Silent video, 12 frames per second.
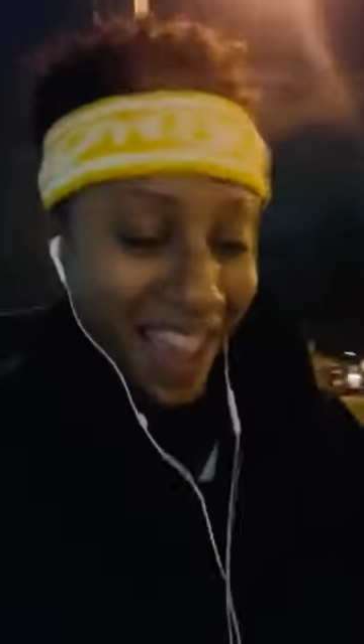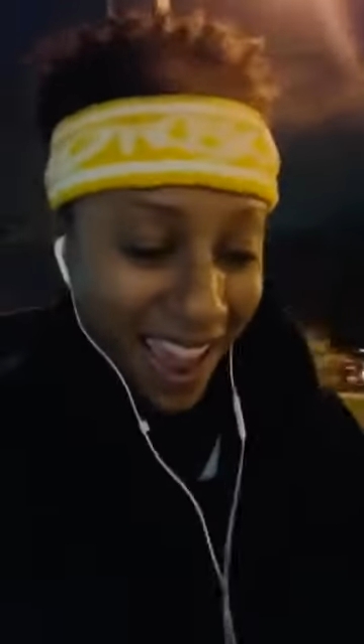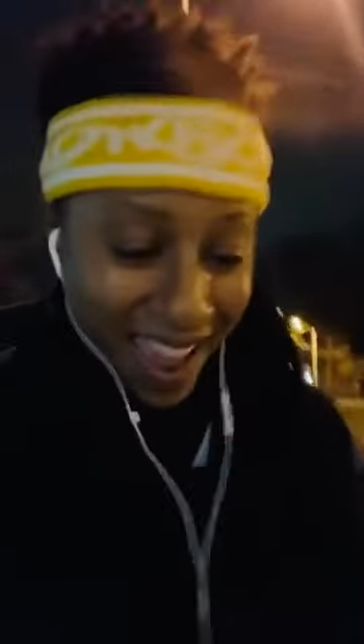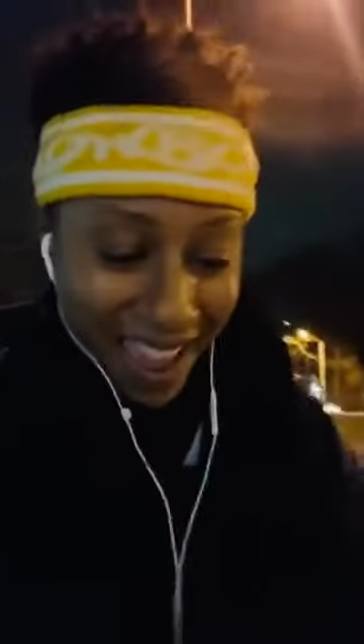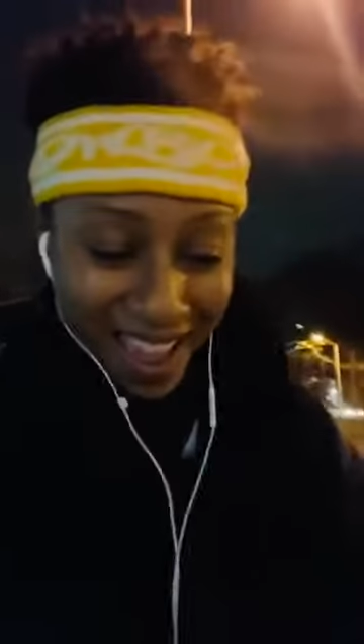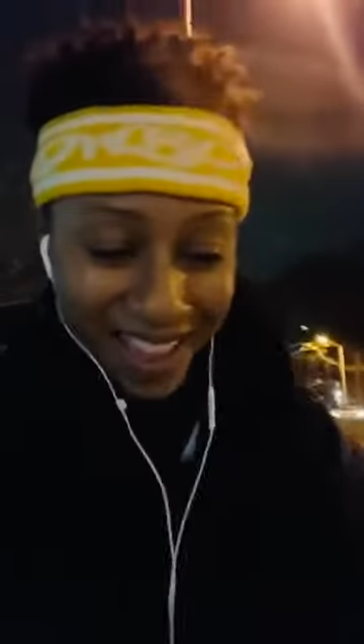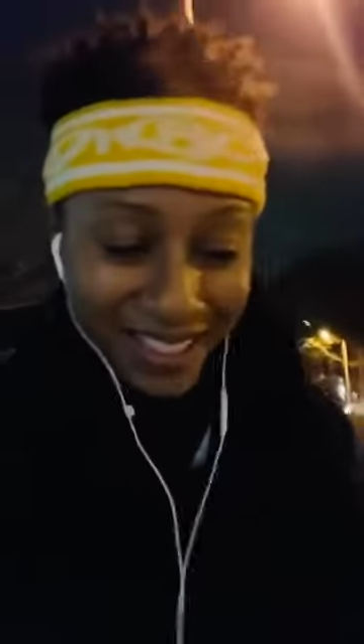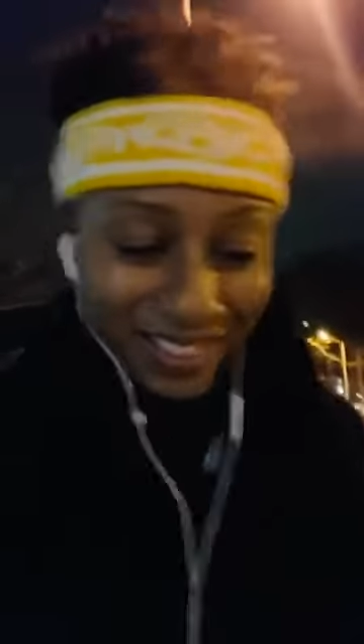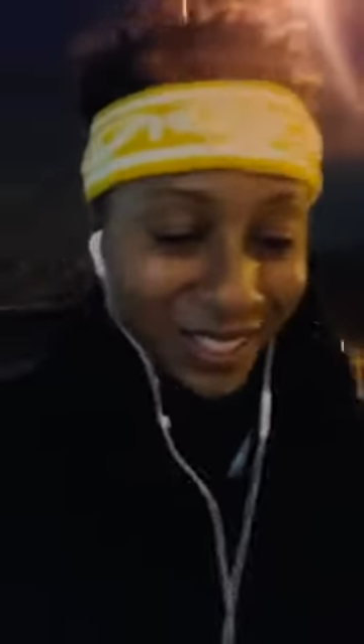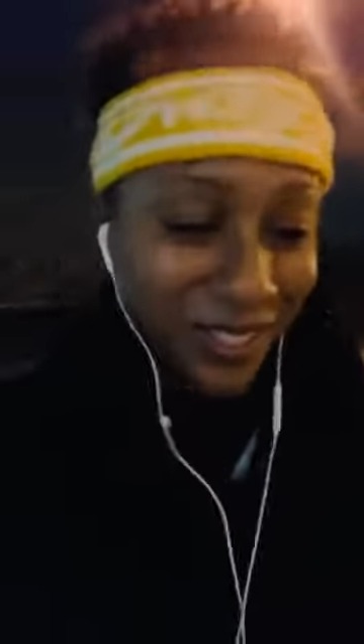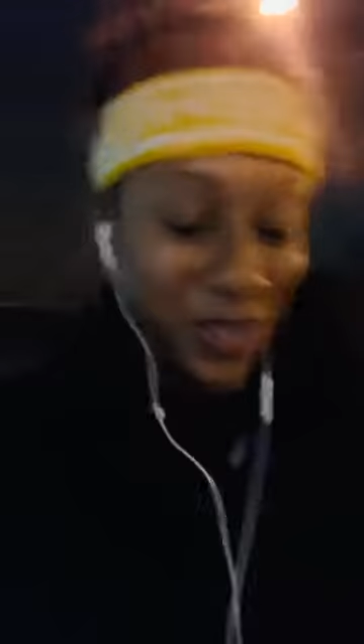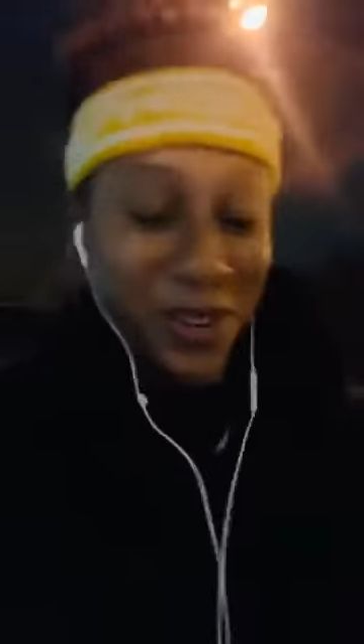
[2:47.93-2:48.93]
and
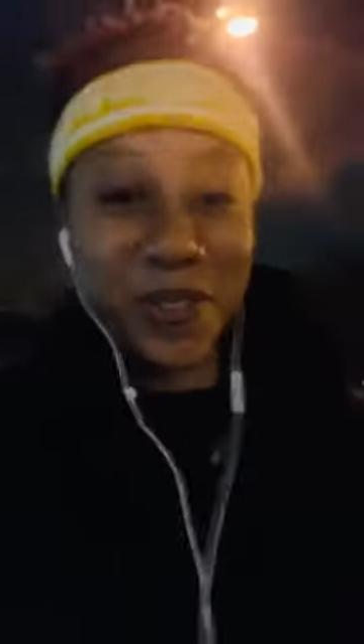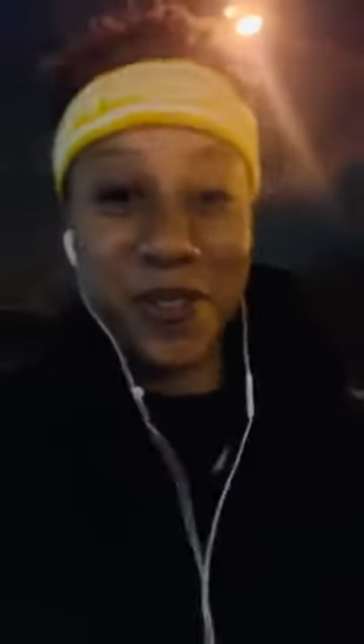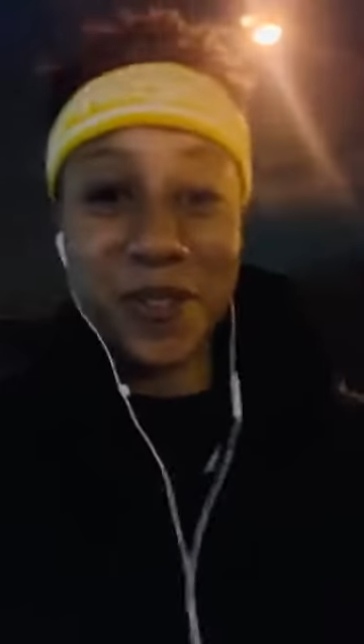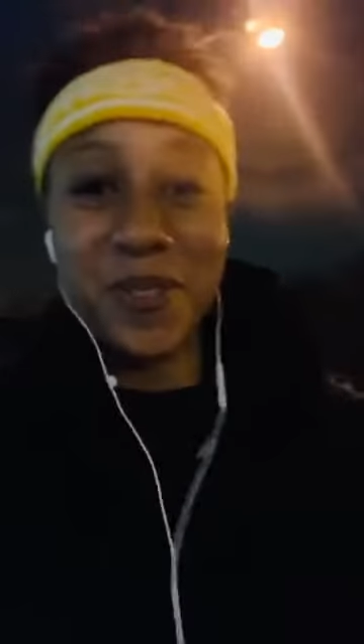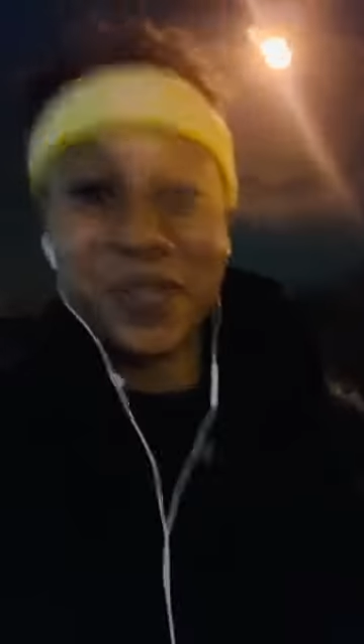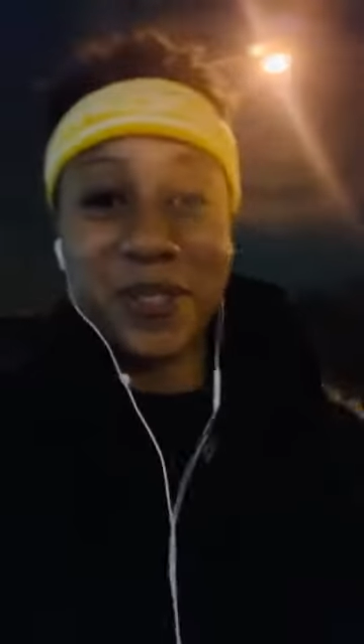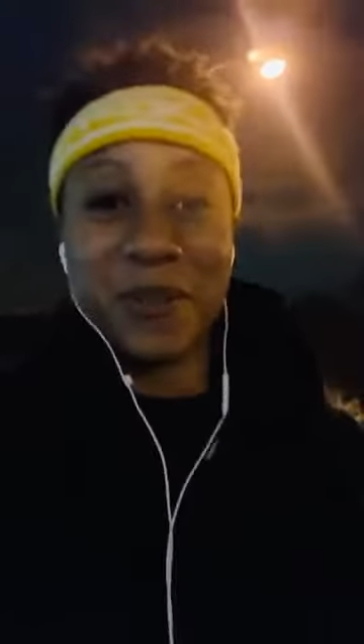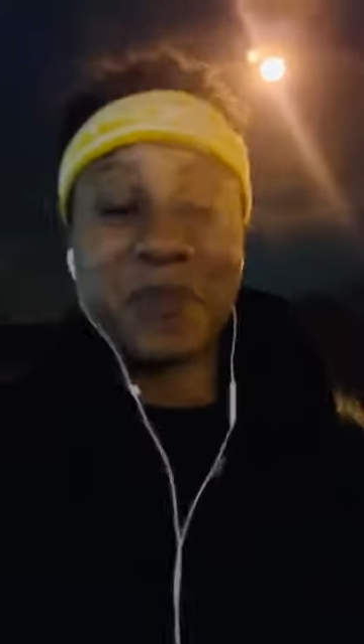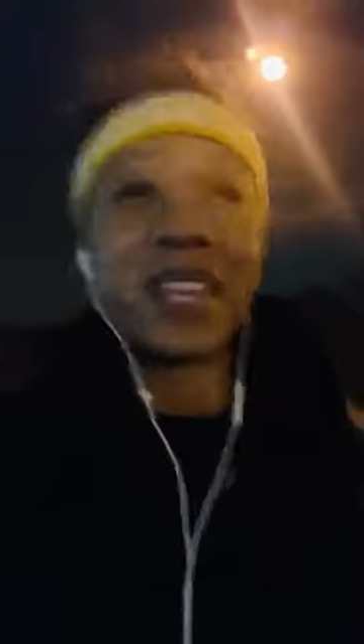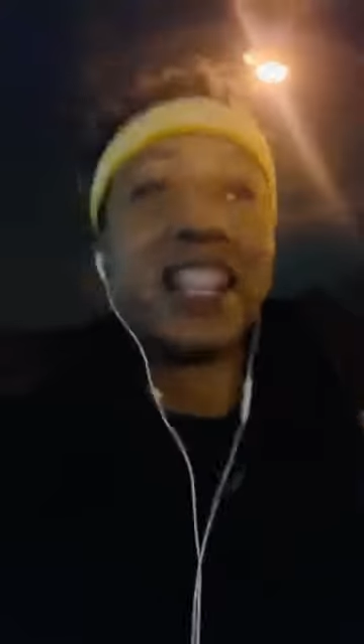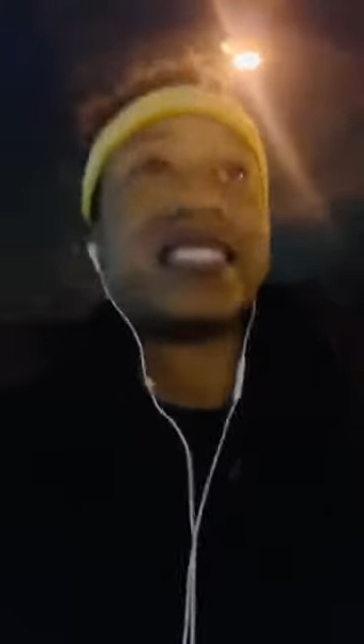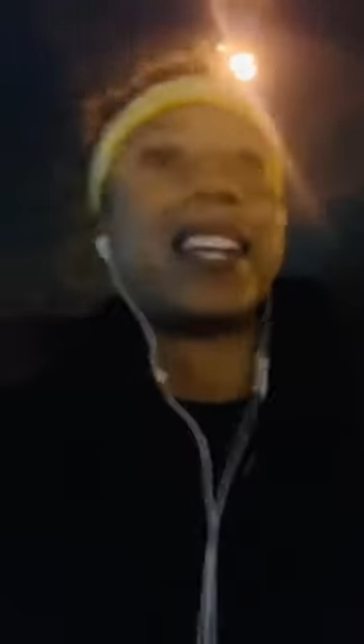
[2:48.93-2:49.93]
do some
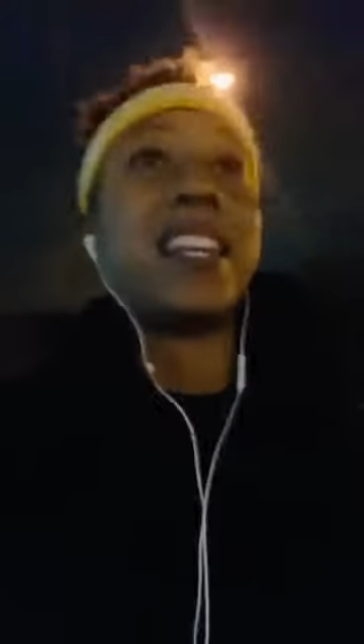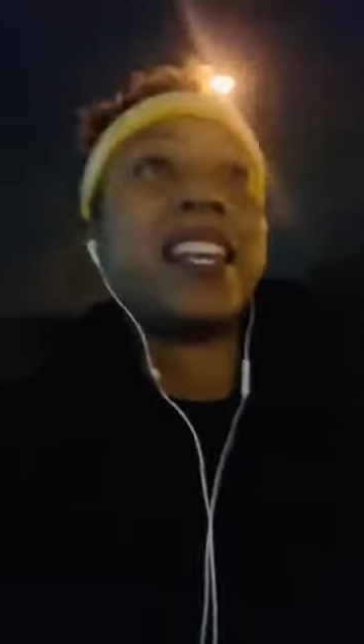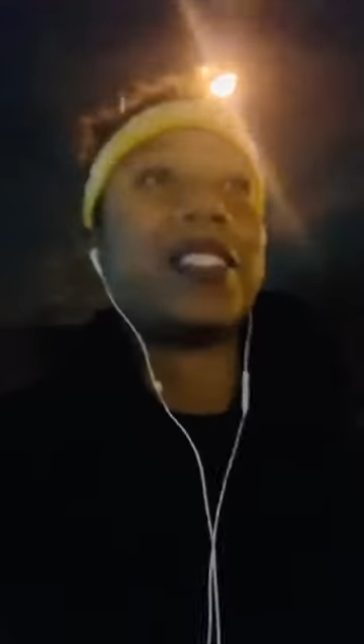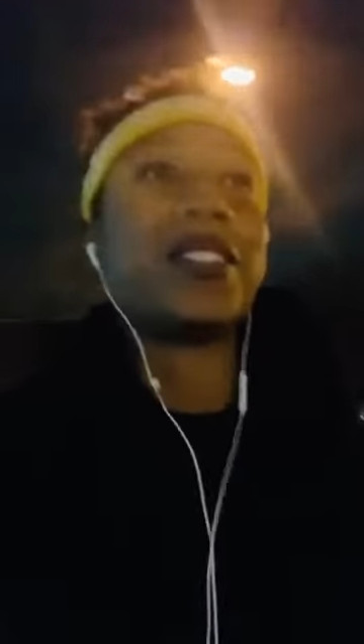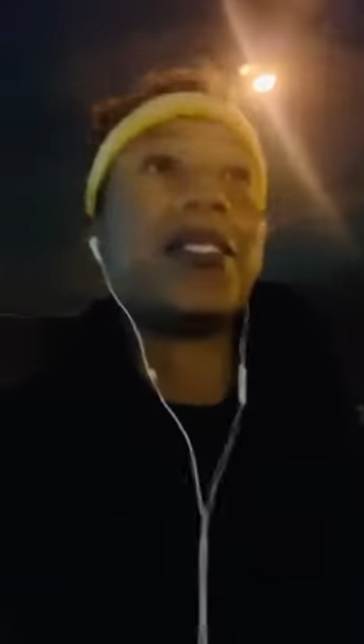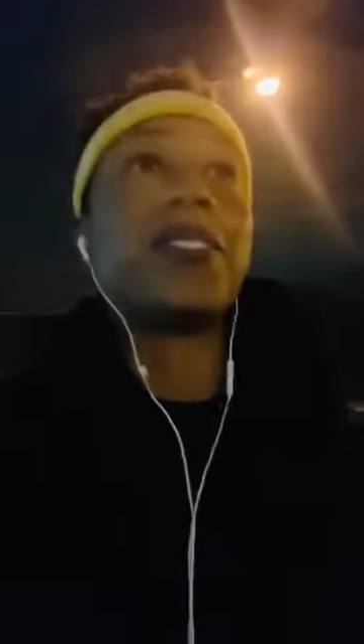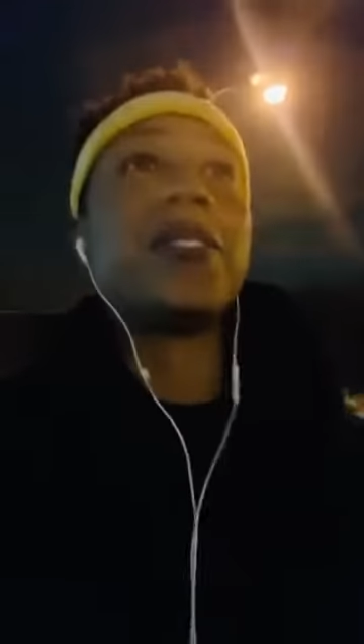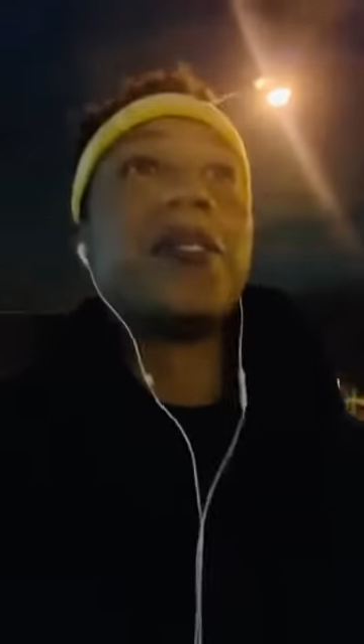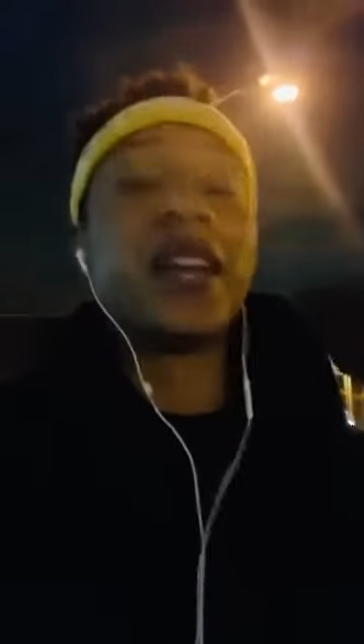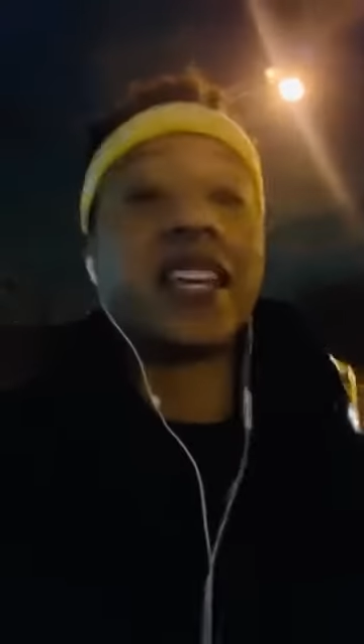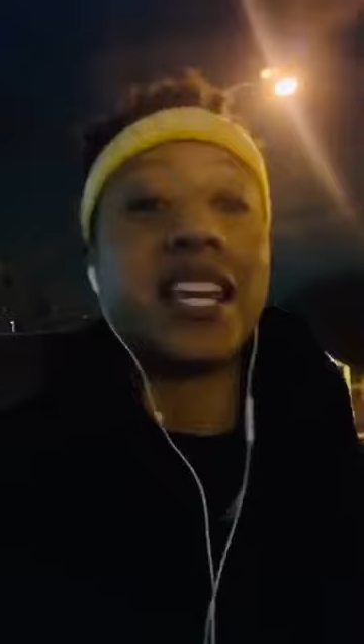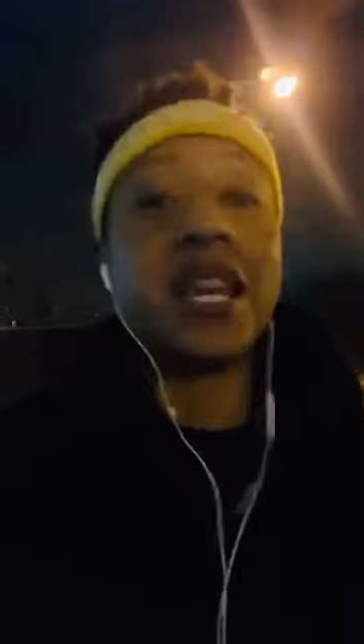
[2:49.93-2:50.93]
things that I need to do
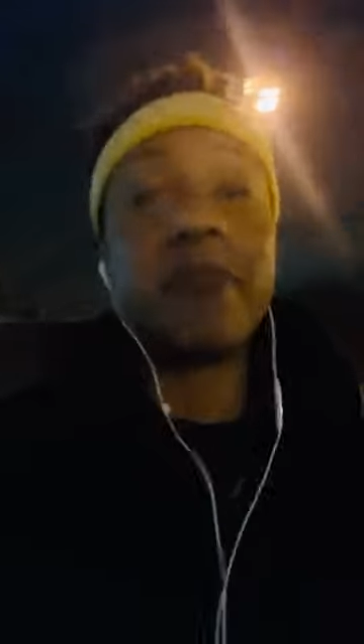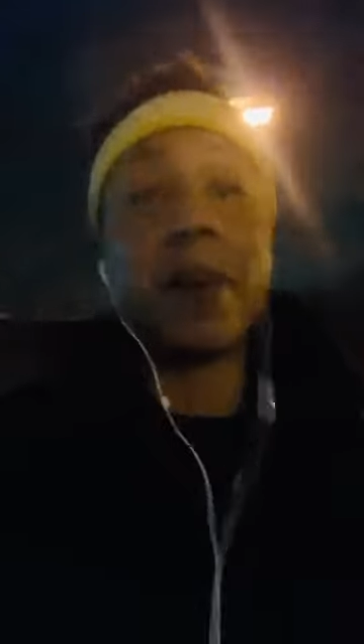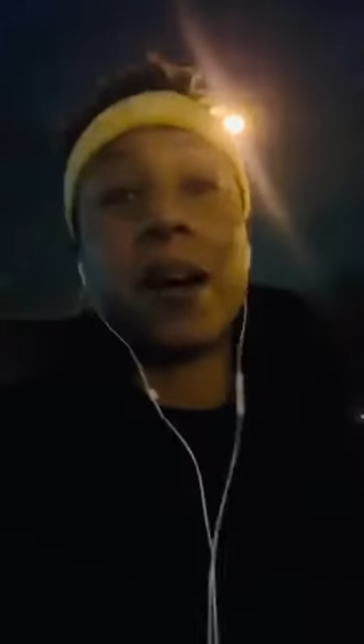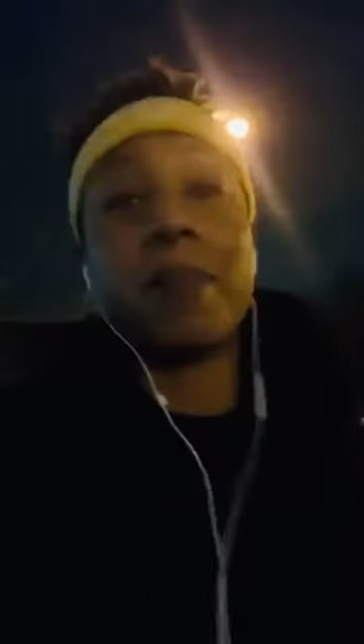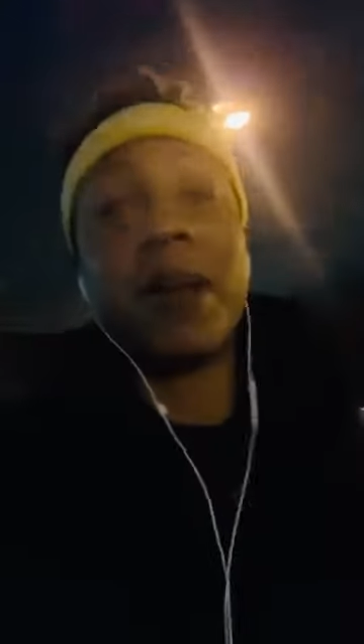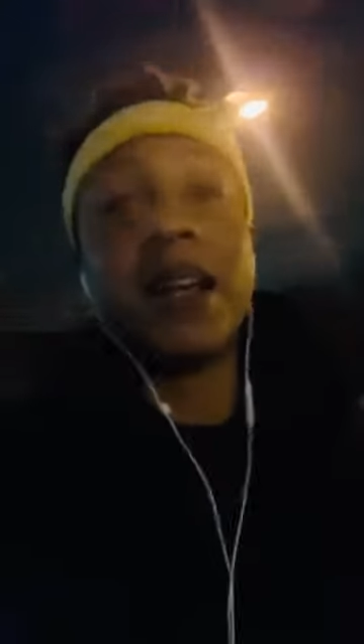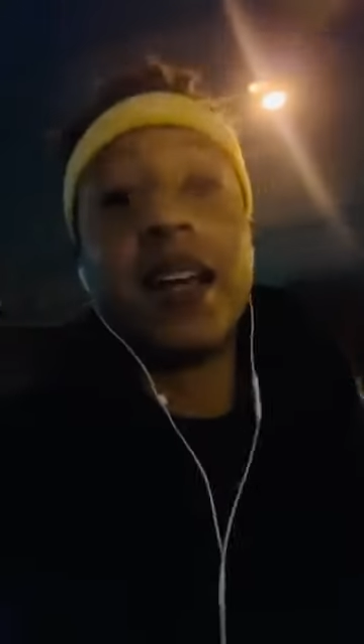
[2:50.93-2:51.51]
and keep up